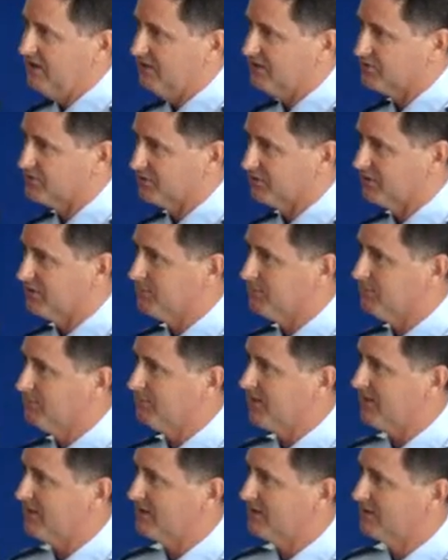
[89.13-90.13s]
issuing
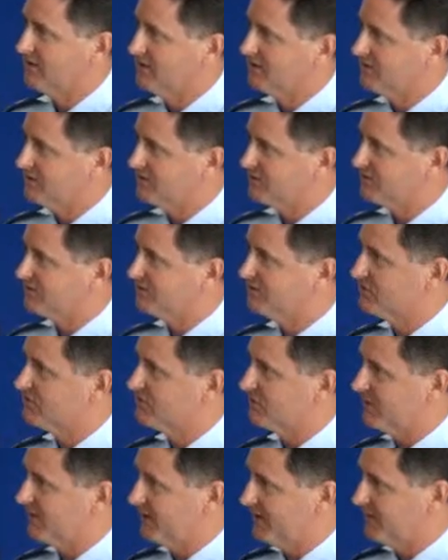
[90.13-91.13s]
diplomatic clearances
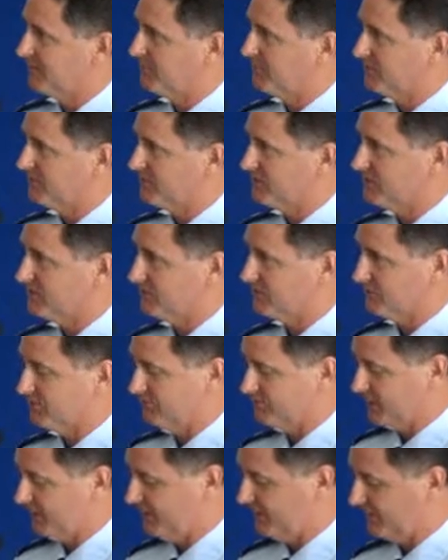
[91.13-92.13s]
to our airplanes that were
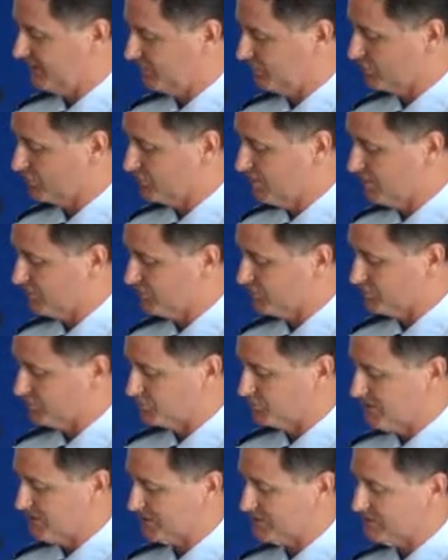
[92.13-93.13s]
flying across
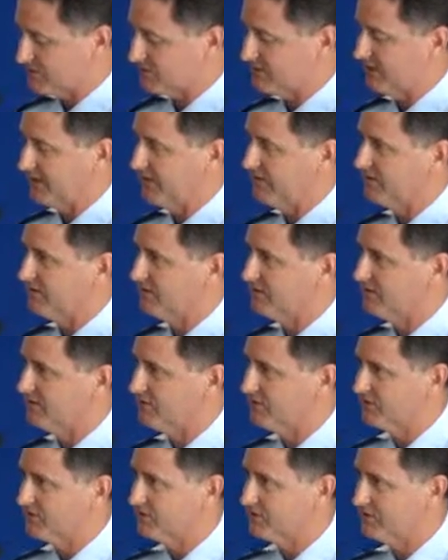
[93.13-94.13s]
Uzbekistan,
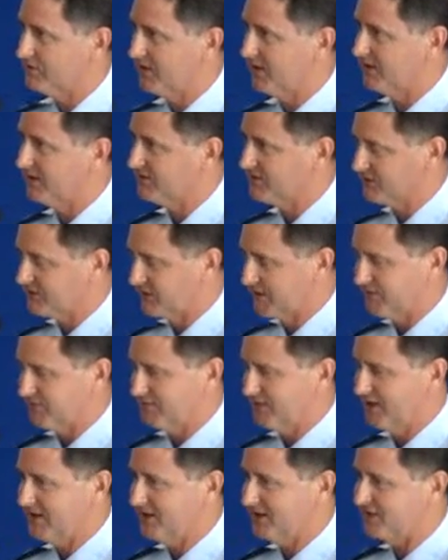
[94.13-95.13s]
delivering supplies in
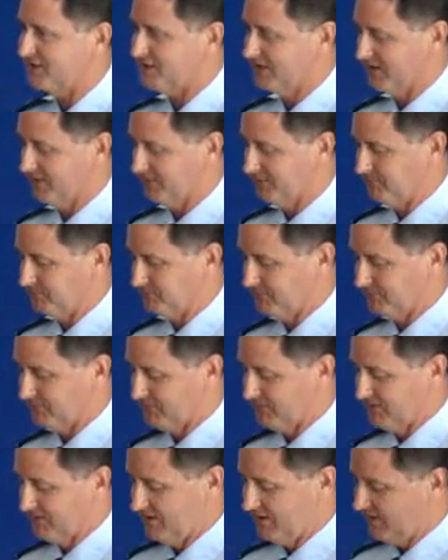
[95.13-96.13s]
Afghanistan.
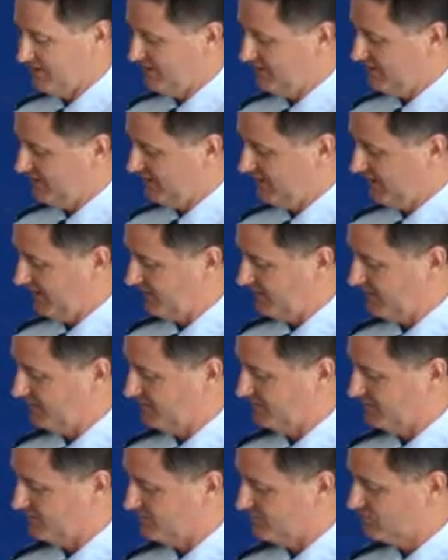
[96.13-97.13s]
And
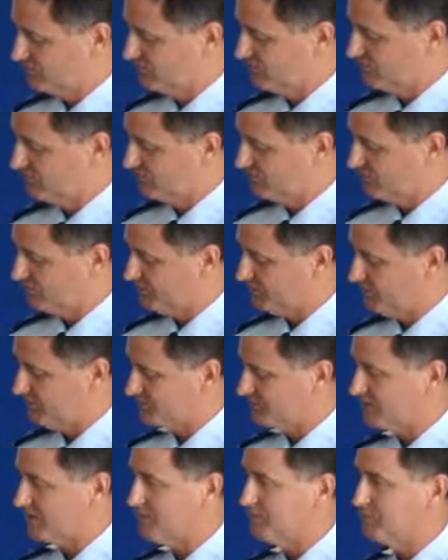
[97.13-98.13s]
then within
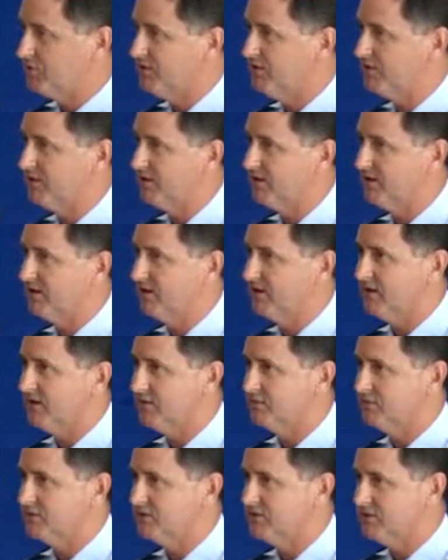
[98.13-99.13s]
the same year,
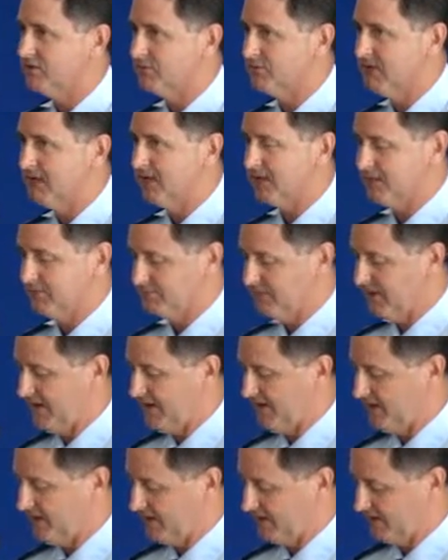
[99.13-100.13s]
I was in Iraq at
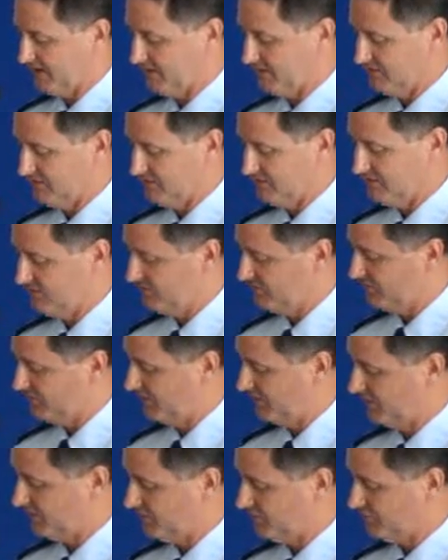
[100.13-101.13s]
Baghdad,
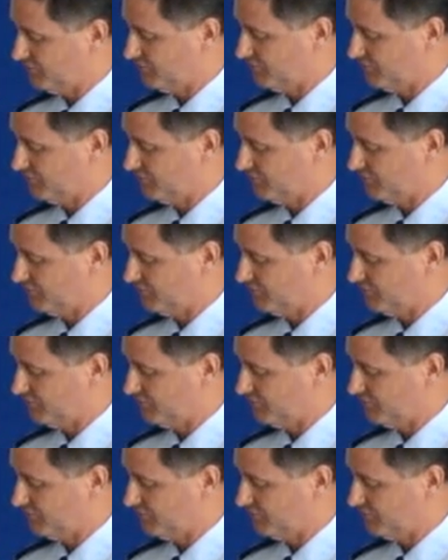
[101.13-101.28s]
running the